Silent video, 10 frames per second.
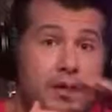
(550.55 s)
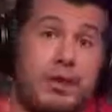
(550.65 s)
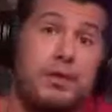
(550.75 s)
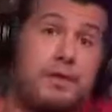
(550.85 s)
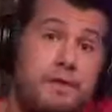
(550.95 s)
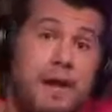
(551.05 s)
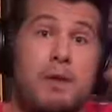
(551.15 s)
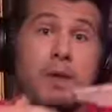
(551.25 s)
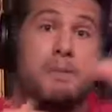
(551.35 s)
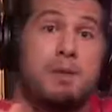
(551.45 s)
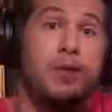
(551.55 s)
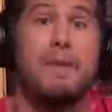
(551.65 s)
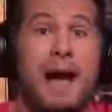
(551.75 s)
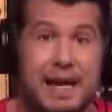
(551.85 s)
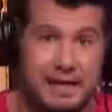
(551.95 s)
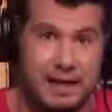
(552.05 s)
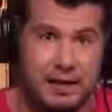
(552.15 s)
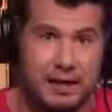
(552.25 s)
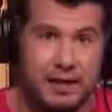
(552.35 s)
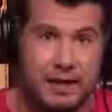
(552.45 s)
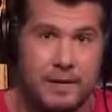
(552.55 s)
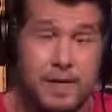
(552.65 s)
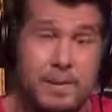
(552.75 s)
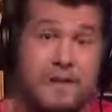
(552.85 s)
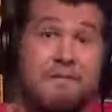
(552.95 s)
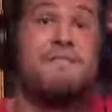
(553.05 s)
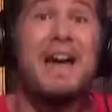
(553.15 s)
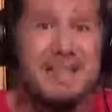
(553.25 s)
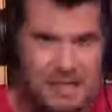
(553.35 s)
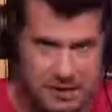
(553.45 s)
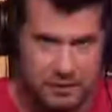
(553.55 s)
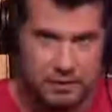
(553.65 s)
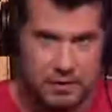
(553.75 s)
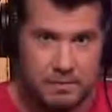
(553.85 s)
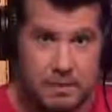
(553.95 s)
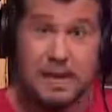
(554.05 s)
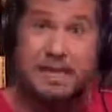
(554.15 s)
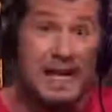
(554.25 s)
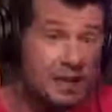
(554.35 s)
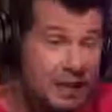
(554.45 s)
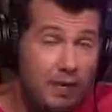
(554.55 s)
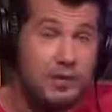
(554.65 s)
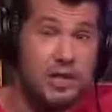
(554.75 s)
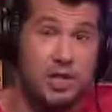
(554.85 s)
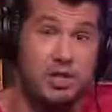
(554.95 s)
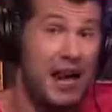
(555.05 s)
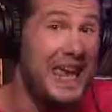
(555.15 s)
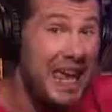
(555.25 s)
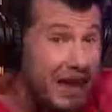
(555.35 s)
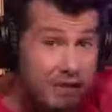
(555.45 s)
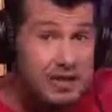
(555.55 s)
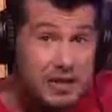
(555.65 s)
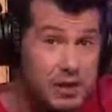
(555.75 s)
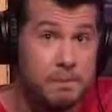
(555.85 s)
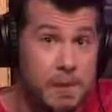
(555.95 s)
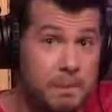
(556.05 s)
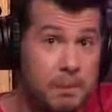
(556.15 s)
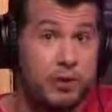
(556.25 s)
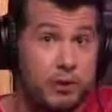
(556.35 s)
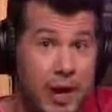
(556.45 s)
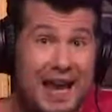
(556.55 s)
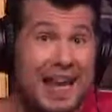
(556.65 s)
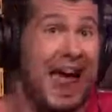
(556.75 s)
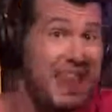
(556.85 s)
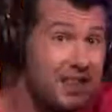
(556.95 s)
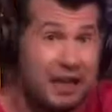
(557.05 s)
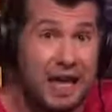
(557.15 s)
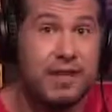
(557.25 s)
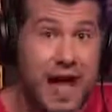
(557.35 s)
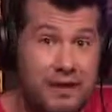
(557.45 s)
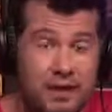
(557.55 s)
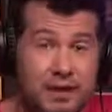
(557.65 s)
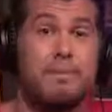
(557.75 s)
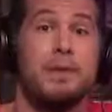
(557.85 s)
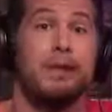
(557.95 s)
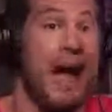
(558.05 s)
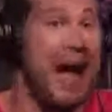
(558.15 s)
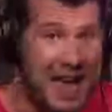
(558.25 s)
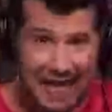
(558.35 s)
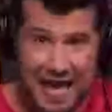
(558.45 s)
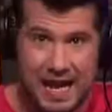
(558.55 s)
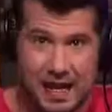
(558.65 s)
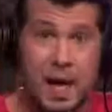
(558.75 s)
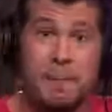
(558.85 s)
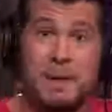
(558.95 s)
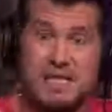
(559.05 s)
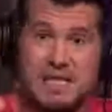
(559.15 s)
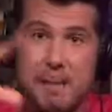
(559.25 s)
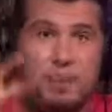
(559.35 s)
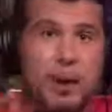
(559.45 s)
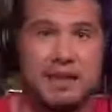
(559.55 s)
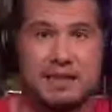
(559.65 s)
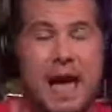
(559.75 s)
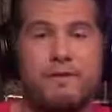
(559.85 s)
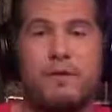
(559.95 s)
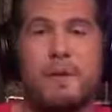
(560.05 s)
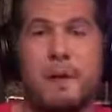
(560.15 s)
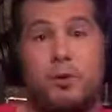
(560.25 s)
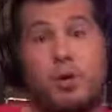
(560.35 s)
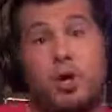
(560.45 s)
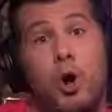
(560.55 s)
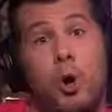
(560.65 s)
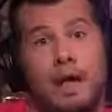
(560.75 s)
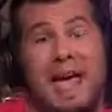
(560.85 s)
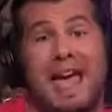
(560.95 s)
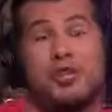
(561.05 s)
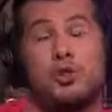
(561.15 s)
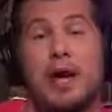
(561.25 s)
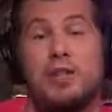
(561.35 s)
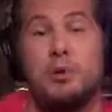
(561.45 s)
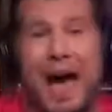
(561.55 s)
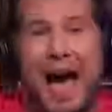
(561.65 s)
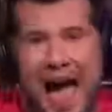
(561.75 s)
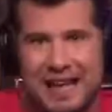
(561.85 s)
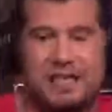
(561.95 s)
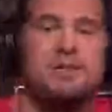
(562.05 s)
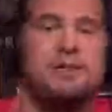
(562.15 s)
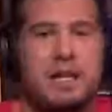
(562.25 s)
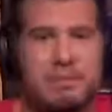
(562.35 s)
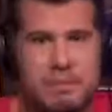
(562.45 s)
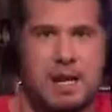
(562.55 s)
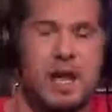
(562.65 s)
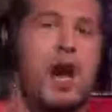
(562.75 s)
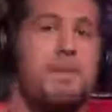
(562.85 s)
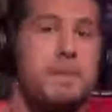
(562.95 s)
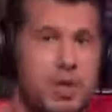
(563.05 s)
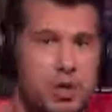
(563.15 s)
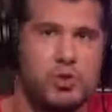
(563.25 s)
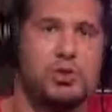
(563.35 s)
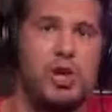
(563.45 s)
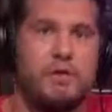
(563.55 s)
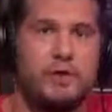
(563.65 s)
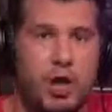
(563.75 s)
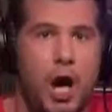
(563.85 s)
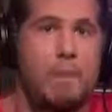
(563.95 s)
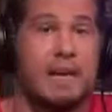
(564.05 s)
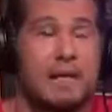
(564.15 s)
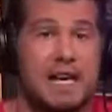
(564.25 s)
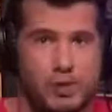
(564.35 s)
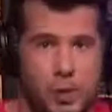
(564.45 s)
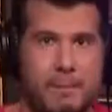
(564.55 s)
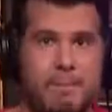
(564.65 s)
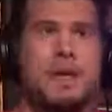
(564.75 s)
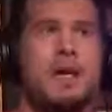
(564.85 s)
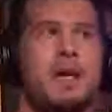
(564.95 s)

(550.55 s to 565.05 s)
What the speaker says: whether you find what PewDiePie did to be offensive, because that's a conversation that I even see some people on the right and the left having. I get it. But separate that from people who are going and trying to actively commit abuses of the law, because guess what?